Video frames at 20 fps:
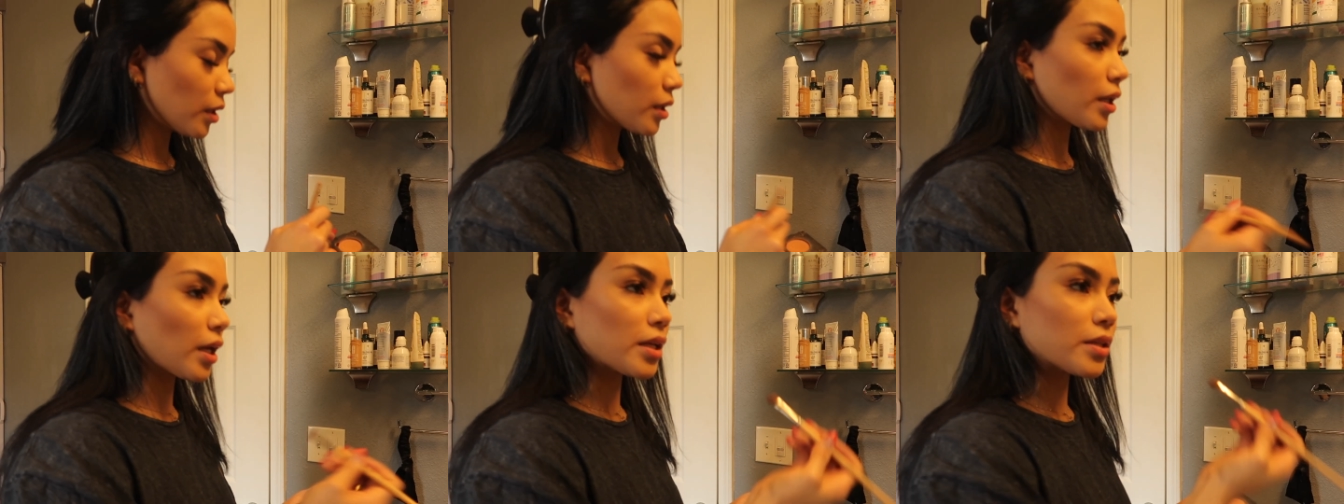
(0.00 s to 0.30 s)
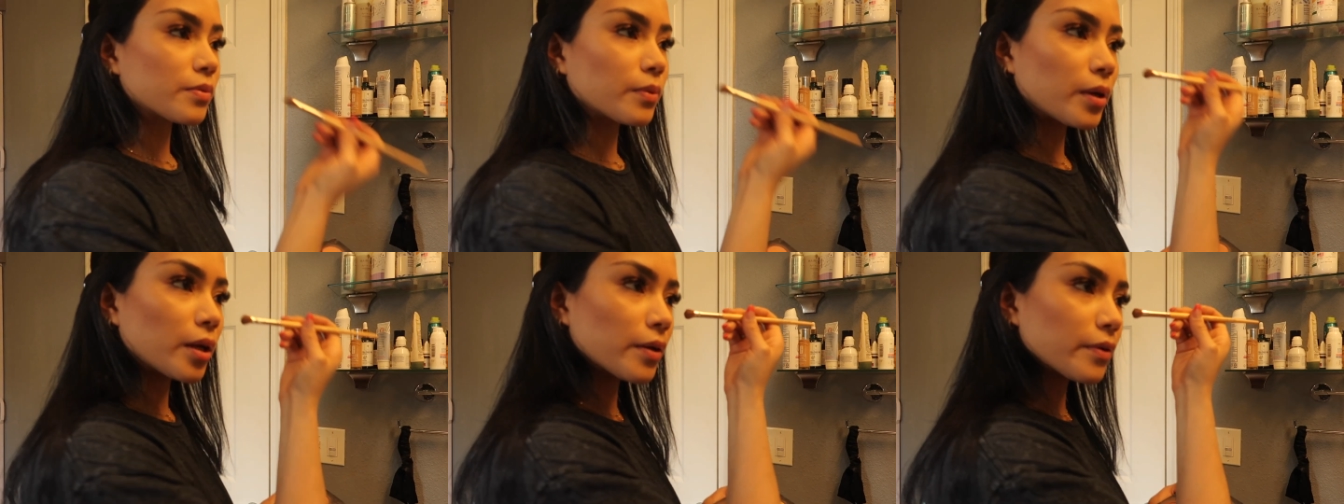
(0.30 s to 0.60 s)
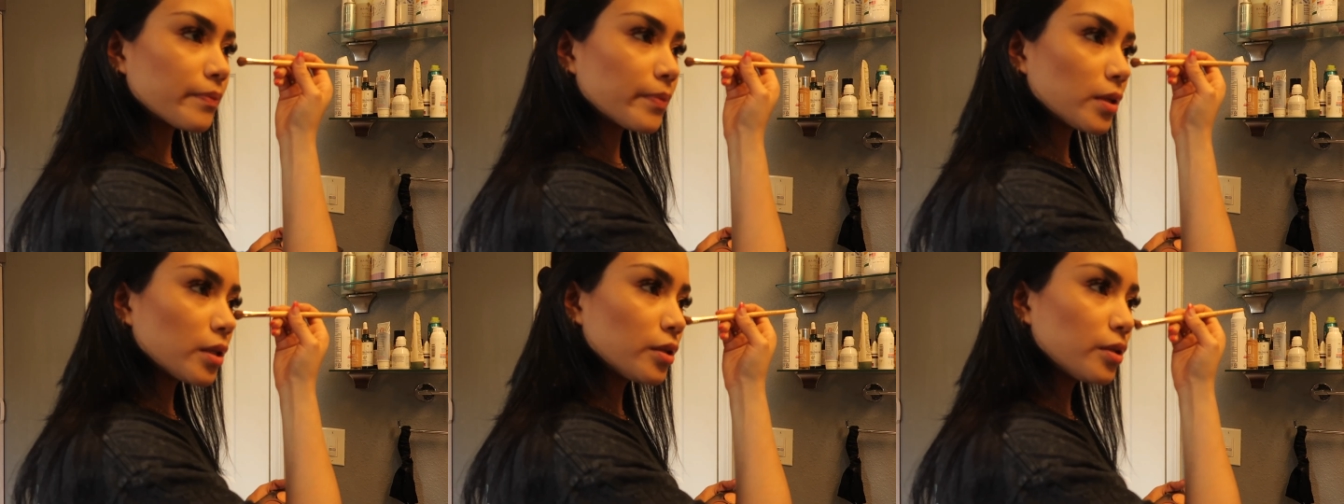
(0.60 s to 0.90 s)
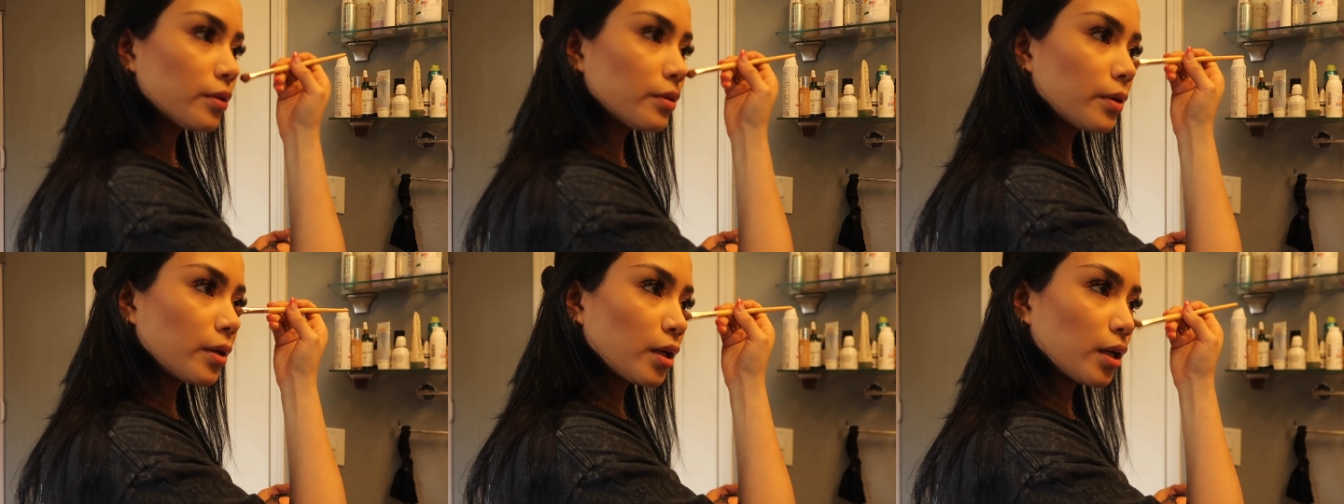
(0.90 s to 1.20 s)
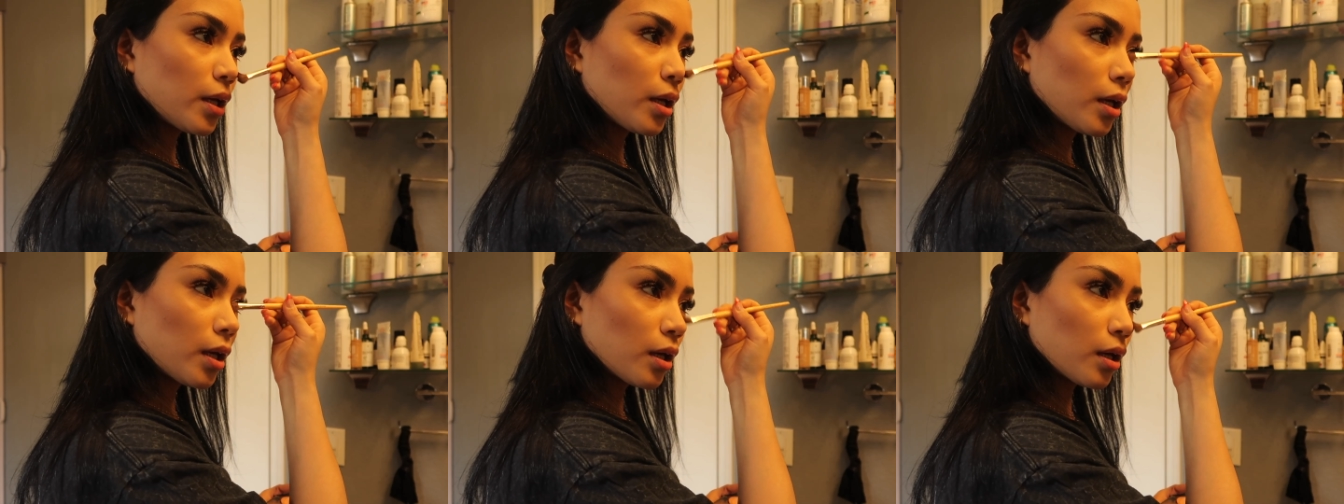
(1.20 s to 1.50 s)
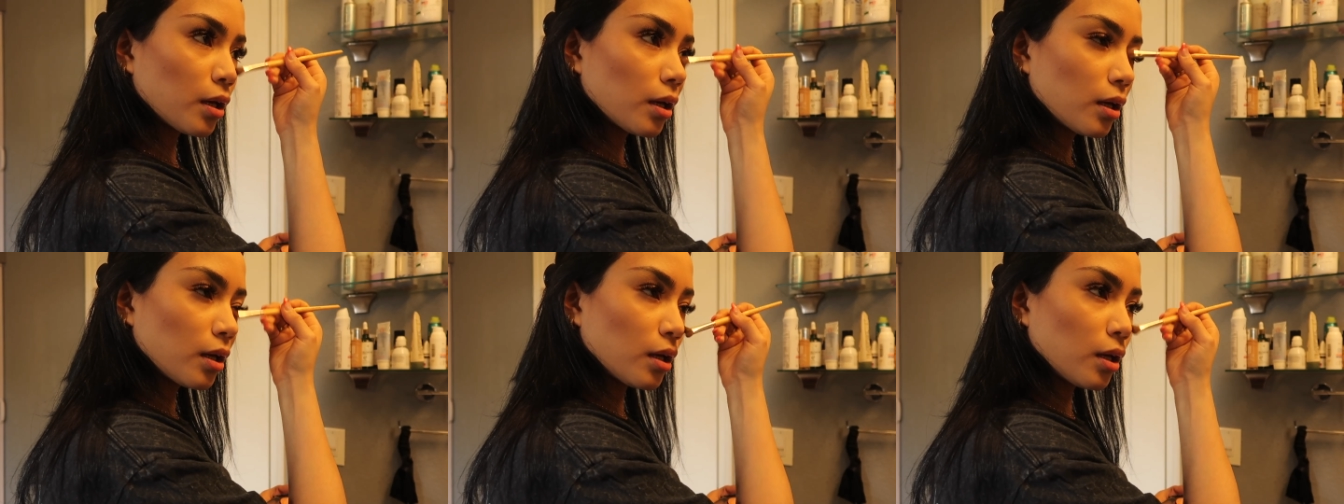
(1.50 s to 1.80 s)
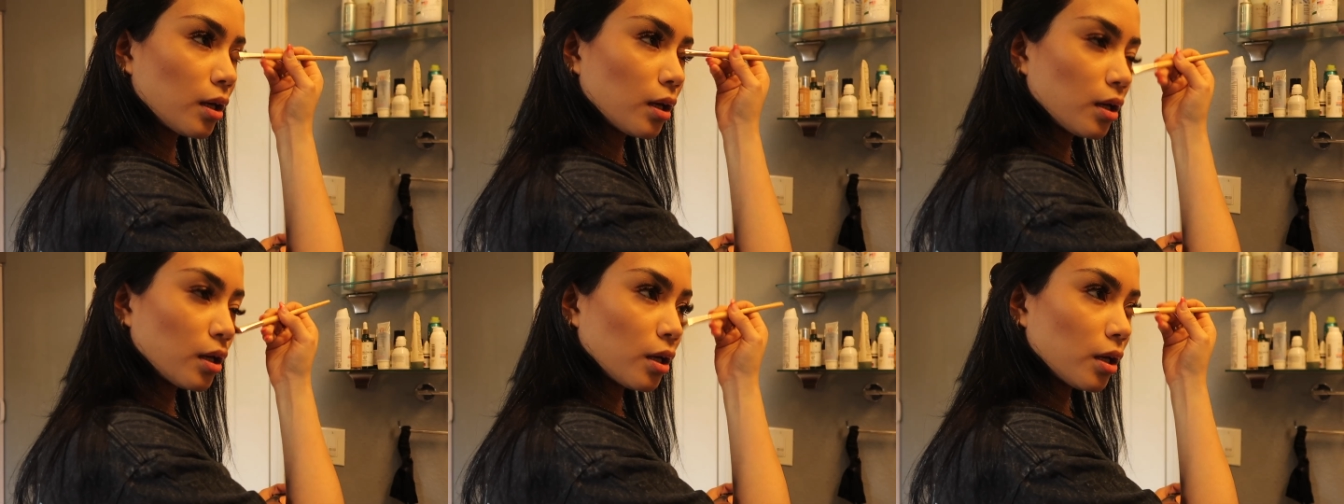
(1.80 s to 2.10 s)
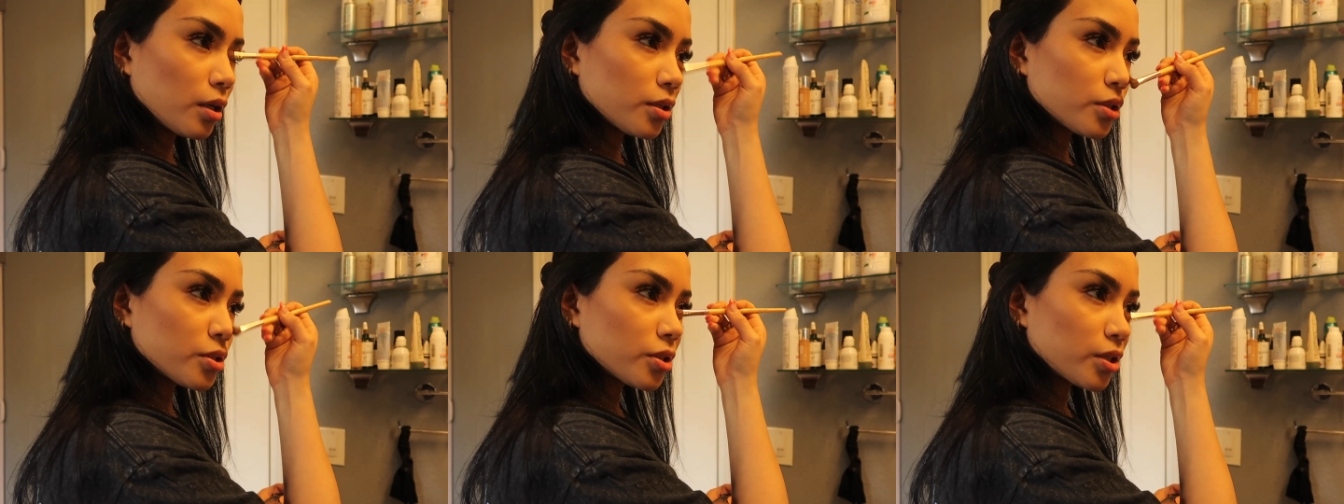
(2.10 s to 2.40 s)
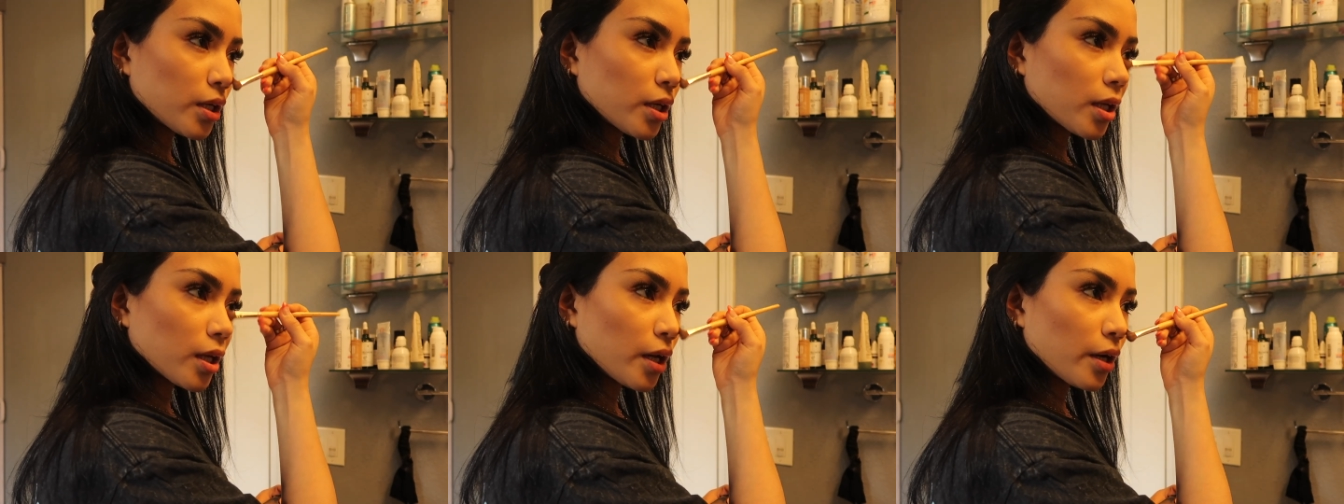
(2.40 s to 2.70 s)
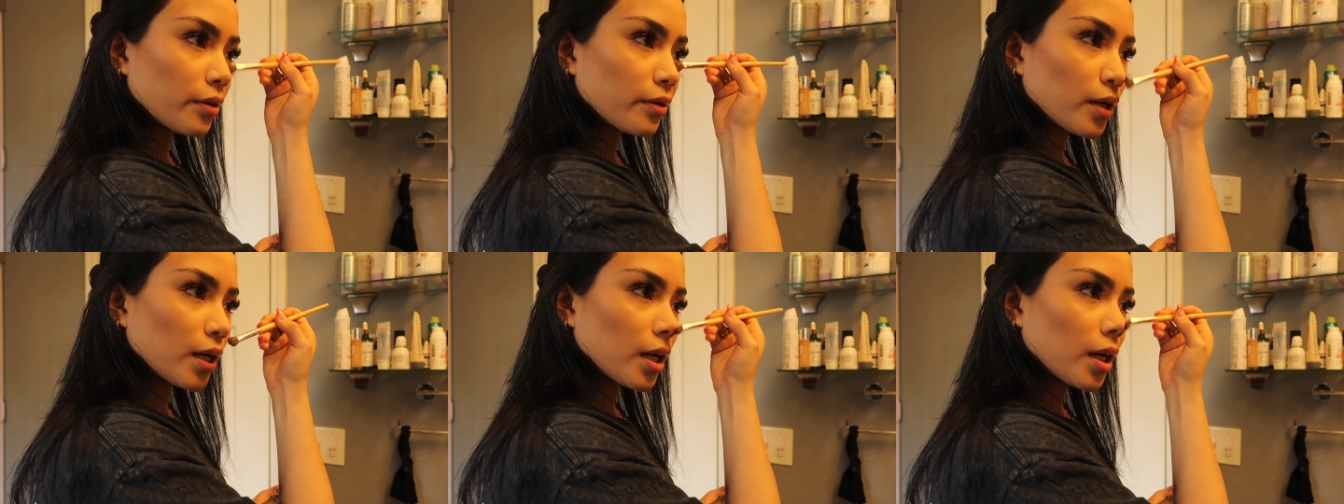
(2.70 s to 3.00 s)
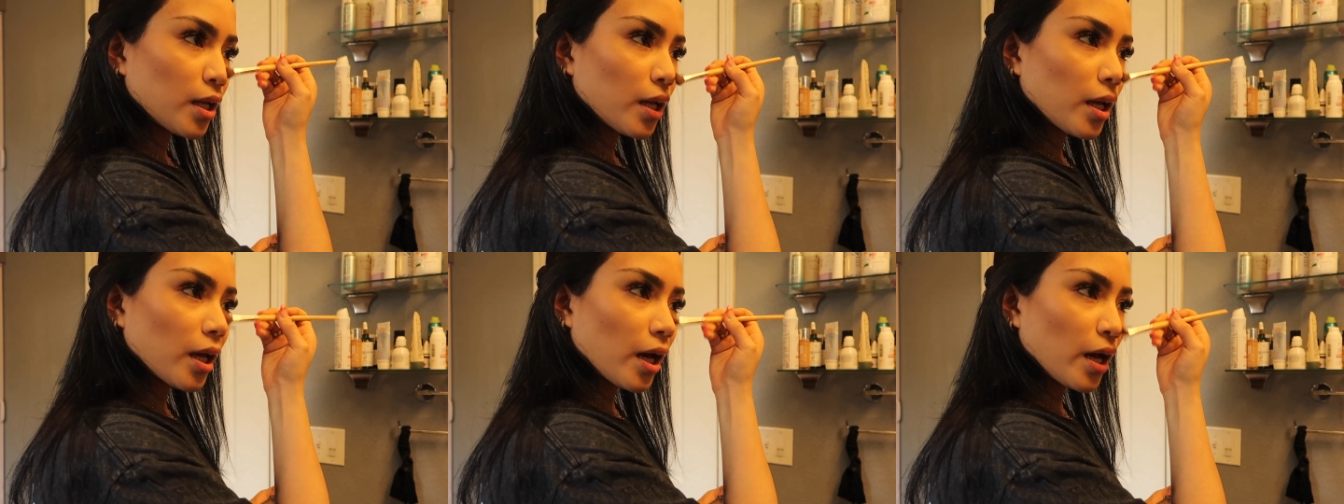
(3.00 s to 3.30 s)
That's what I've been doing. Trying to get ready.